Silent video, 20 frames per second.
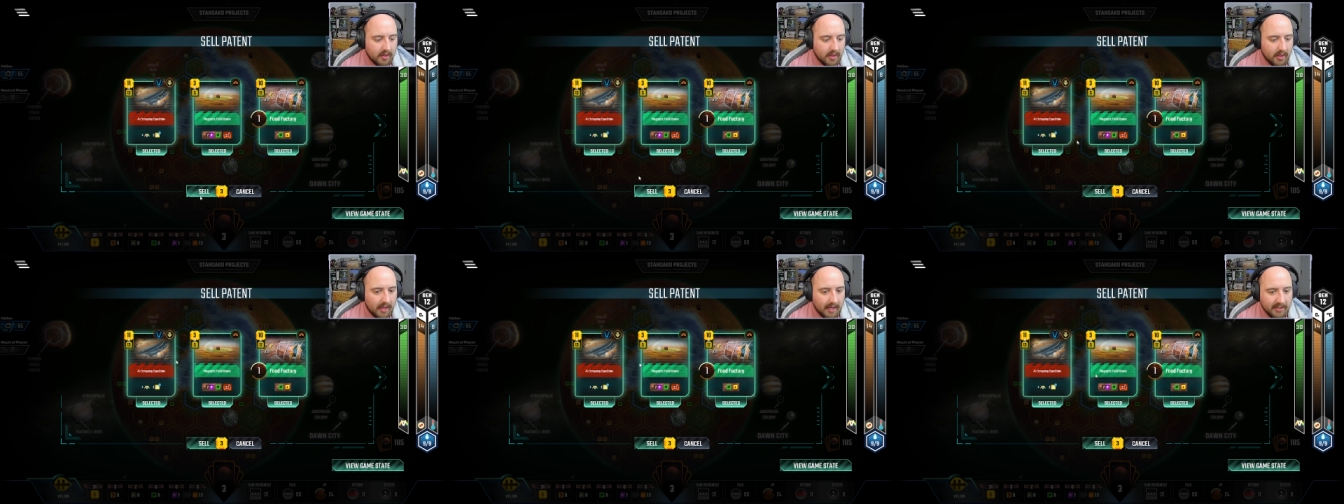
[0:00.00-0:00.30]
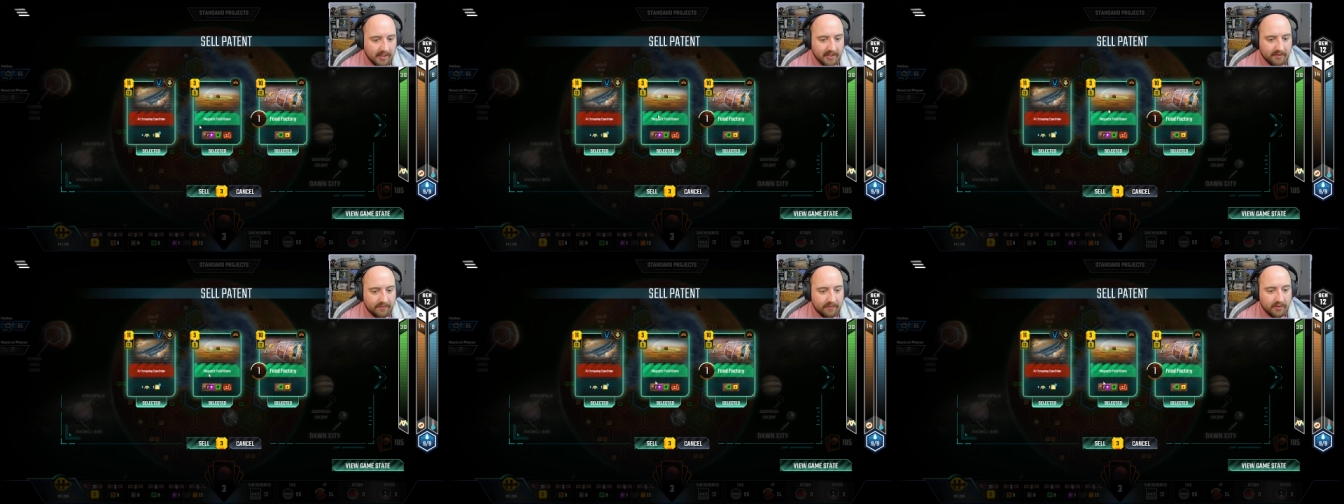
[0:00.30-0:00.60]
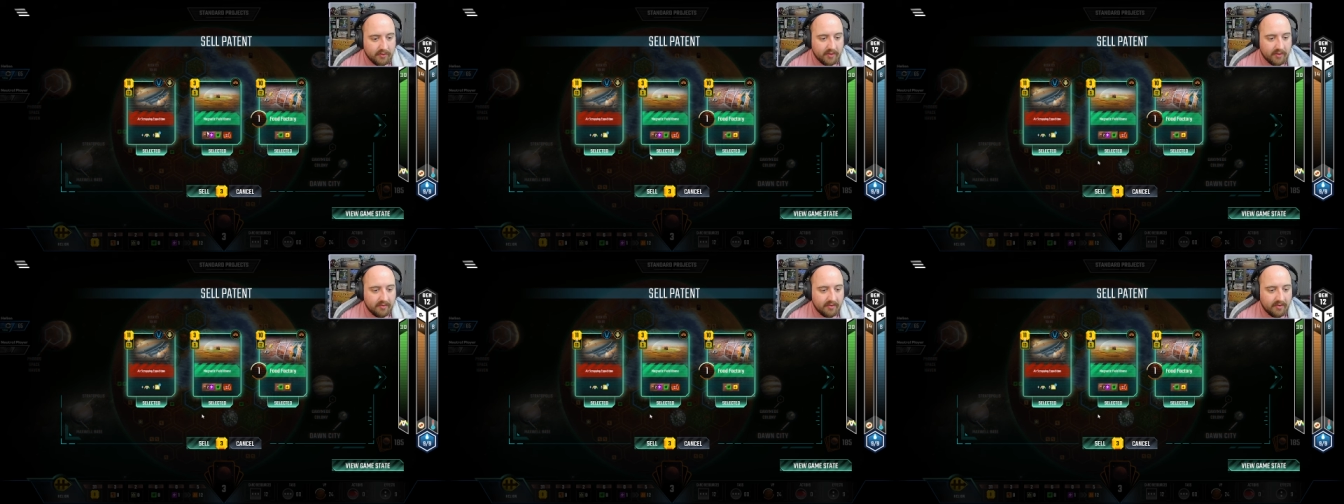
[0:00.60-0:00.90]
I definitely
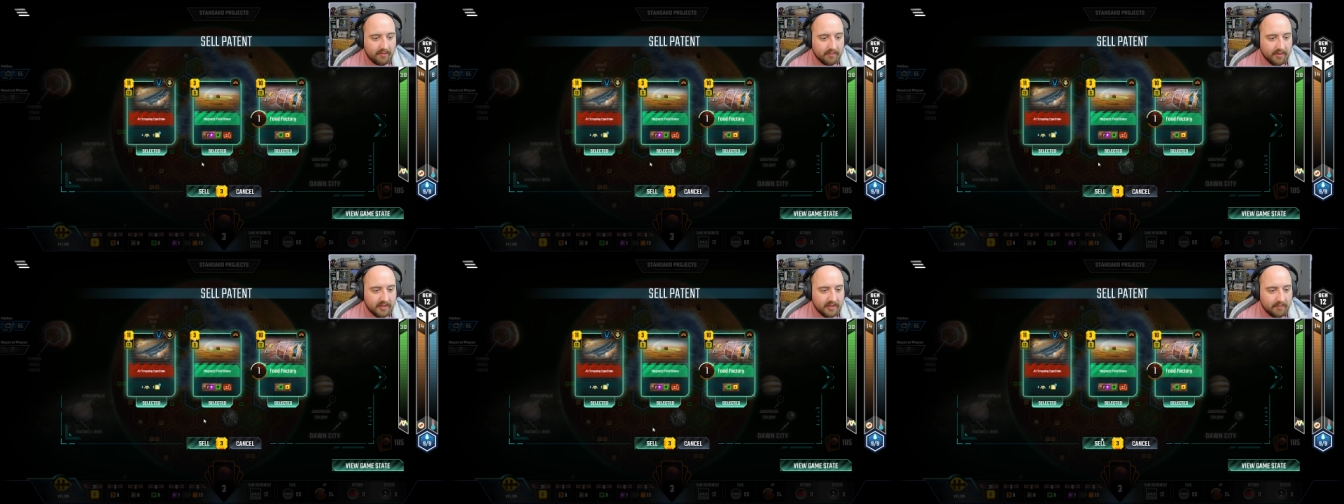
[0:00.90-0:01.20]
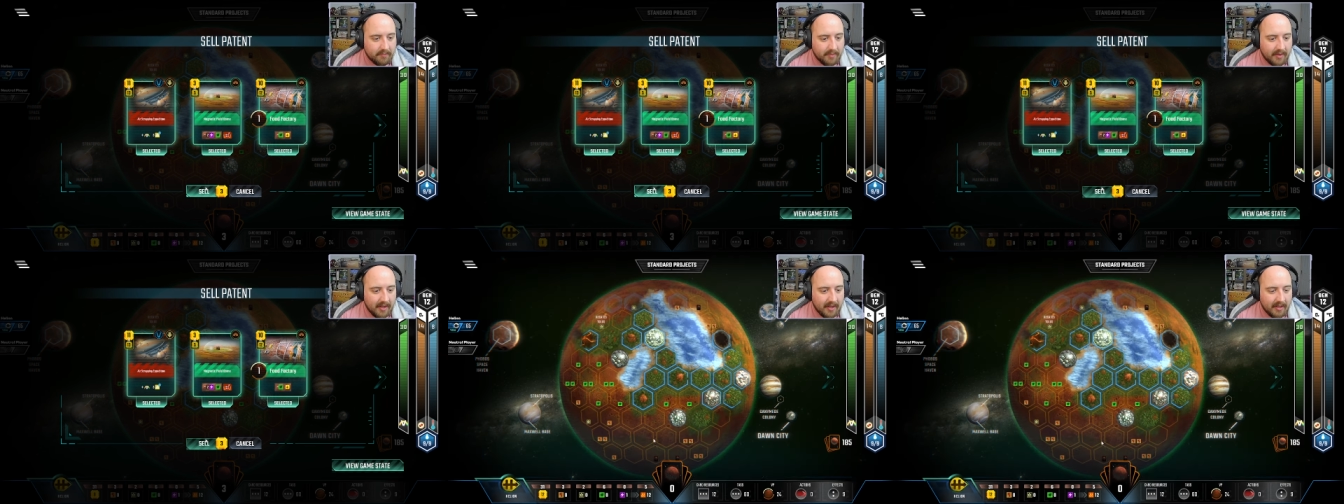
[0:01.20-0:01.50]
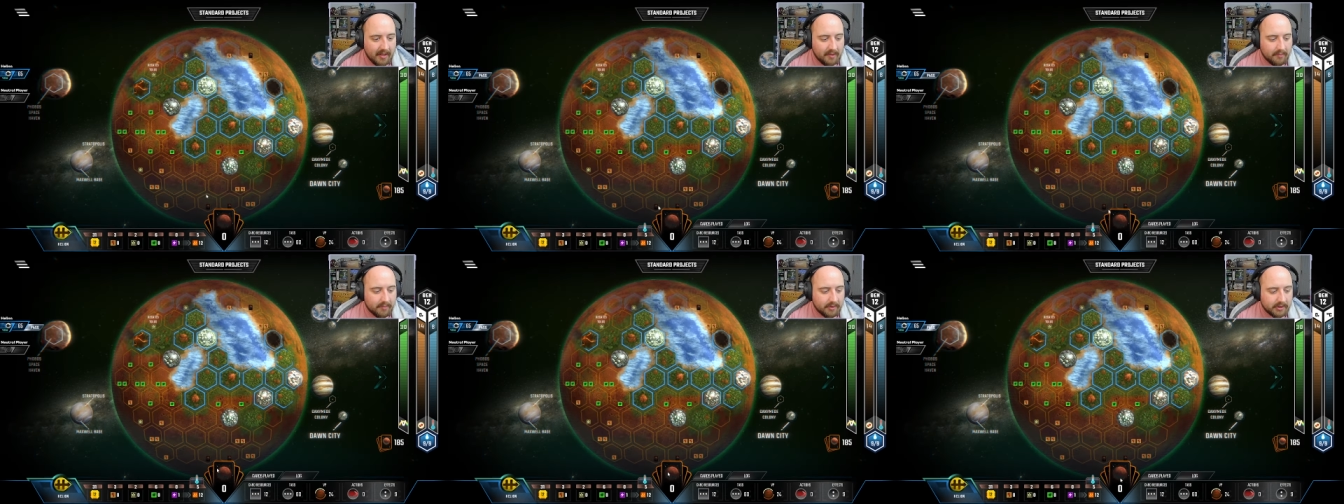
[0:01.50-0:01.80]
don't have enough money to buy
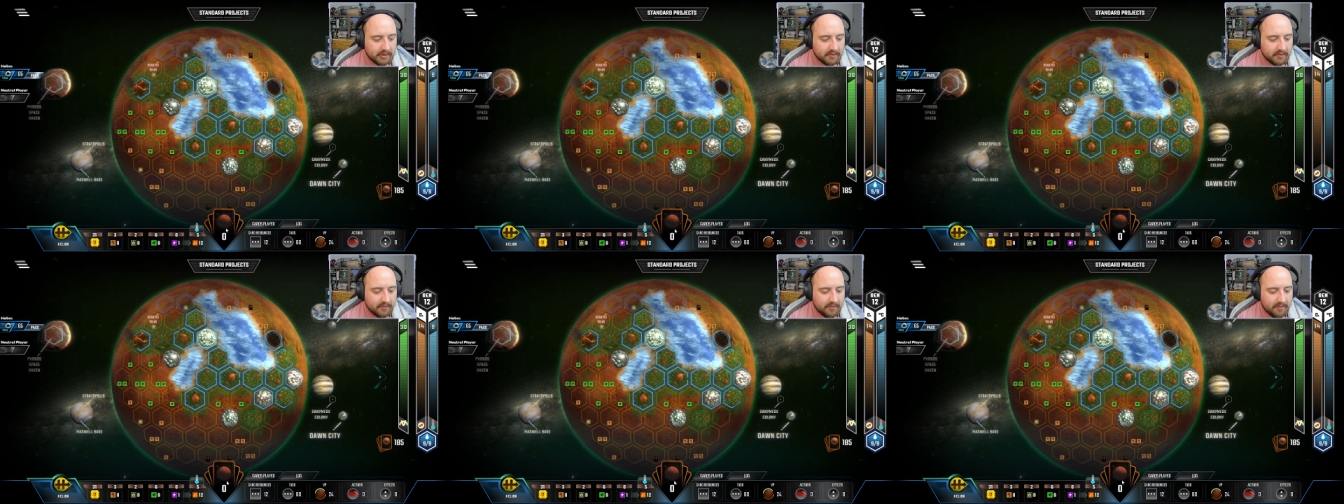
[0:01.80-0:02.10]
a bunch of